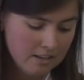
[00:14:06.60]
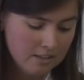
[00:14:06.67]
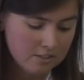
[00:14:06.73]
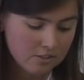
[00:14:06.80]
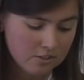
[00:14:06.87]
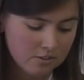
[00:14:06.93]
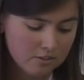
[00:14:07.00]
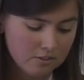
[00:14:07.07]

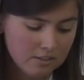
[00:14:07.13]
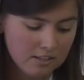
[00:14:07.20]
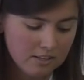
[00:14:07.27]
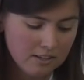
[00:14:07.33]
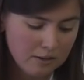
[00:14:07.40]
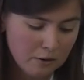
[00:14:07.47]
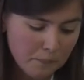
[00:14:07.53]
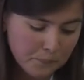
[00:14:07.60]
So,
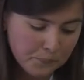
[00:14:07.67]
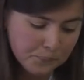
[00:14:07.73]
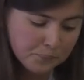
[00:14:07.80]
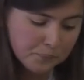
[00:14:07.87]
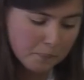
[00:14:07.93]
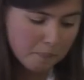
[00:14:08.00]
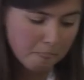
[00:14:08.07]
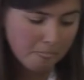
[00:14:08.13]

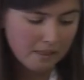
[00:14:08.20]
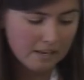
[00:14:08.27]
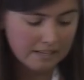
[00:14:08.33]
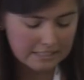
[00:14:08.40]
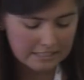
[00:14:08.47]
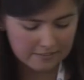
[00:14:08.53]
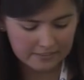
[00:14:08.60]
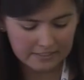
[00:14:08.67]

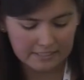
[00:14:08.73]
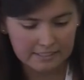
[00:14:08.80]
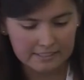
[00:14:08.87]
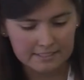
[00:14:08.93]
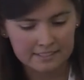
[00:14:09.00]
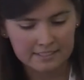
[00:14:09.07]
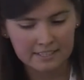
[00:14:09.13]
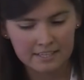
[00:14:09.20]
next thing
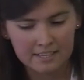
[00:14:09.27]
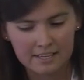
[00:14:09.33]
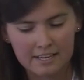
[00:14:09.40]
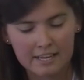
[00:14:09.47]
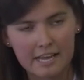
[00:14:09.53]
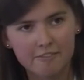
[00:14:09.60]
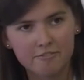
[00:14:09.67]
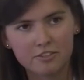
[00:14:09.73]
is,
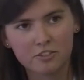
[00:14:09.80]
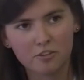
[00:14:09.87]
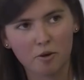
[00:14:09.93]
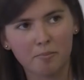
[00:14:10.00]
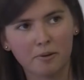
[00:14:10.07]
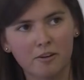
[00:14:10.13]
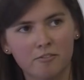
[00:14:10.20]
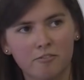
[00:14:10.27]
every
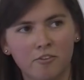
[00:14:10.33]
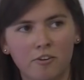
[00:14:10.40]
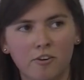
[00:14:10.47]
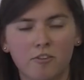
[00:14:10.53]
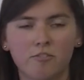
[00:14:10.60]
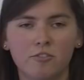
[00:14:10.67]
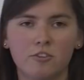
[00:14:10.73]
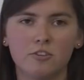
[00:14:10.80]
topic,
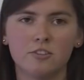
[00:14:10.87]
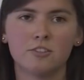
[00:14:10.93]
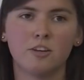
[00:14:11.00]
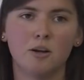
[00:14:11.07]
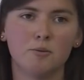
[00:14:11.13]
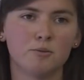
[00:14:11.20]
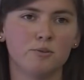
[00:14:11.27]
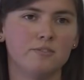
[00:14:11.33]
of course,
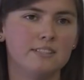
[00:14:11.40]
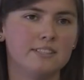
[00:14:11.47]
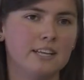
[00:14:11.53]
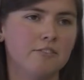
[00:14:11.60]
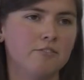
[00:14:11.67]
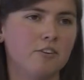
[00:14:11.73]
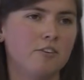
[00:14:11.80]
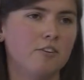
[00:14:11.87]
comes with a
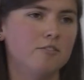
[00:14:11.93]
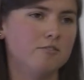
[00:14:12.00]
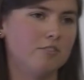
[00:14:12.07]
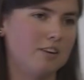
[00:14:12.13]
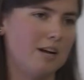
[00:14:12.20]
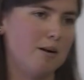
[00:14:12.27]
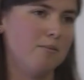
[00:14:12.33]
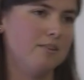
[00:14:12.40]
set of
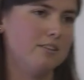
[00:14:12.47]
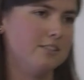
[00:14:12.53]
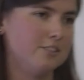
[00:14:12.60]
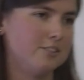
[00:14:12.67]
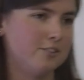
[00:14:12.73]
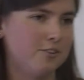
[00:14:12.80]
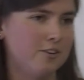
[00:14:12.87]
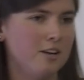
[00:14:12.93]
vocabulary.
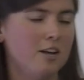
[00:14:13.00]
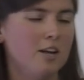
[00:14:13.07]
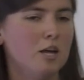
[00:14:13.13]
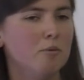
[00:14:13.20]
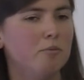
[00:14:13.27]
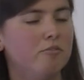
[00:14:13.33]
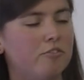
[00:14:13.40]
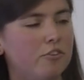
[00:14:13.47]
So
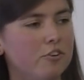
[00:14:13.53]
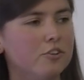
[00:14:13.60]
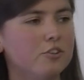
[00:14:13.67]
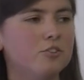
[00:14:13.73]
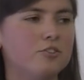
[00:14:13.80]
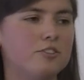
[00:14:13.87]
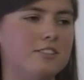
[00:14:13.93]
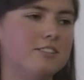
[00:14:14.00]
before you
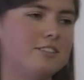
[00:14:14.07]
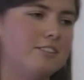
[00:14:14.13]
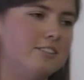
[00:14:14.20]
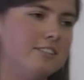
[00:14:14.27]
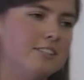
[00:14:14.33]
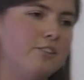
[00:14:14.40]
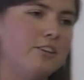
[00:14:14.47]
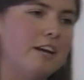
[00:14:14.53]
choose the
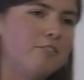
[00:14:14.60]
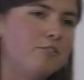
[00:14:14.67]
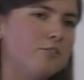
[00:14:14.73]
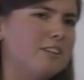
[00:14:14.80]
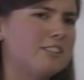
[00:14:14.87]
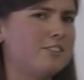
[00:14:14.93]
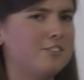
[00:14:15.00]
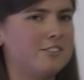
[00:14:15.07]
series, you have to
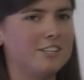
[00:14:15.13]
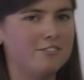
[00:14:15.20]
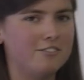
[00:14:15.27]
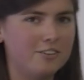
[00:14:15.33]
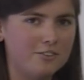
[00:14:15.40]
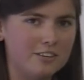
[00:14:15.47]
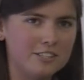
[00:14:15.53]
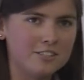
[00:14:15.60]
ask yourself
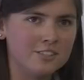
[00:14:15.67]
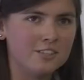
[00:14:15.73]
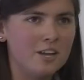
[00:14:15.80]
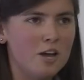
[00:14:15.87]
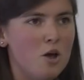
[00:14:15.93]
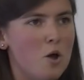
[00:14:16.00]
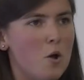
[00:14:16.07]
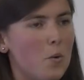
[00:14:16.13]
a question,
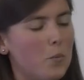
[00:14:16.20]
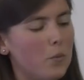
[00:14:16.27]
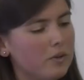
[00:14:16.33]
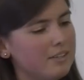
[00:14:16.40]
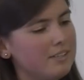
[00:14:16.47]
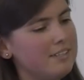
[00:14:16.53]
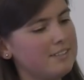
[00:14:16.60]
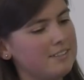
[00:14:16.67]

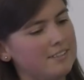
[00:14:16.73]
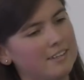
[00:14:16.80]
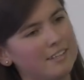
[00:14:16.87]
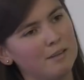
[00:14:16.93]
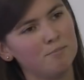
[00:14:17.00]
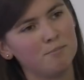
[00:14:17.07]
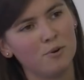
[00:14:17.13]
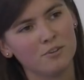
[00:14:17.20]
what is it that
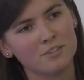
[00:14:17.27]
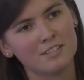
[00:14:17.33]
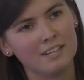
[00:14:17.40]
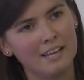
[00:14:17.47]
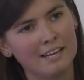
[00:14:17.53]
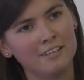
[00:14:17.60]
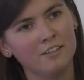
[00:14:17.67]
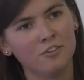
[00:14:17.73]
I'm most
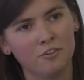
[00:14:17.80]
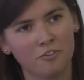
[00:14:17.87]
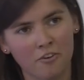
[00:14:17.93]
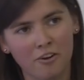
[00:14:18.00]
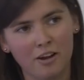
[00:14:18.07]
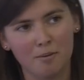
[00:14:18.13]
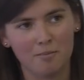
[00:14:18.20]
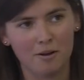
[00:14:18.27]
likely to
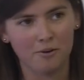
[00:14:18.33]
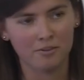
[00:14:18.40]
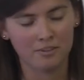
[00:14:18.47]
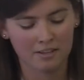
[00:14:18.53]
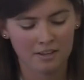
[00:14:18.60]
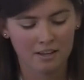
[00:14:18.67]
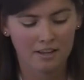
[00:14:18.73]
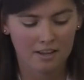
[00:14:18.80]
talk
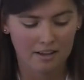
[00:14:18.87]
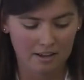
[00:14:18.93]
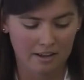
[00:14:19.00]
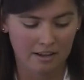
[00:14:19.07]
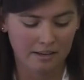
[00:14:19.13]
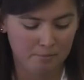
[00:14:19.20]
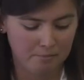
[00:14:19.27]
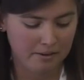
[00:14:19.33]
about
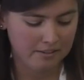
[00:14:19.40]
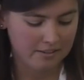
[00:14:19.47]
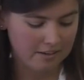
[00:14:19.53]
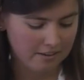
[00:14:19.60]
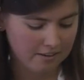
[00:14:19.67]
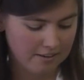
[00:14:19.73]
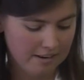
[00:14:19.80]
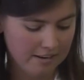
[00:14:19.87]
in my
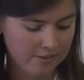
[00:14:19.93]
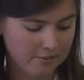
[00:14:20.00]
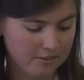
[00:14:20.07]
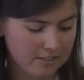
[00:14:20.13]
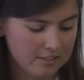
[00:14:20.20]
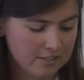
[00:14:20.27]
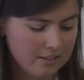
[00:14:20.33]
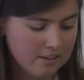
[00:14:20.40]
target
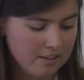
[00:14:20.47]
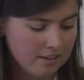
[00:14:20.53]
language?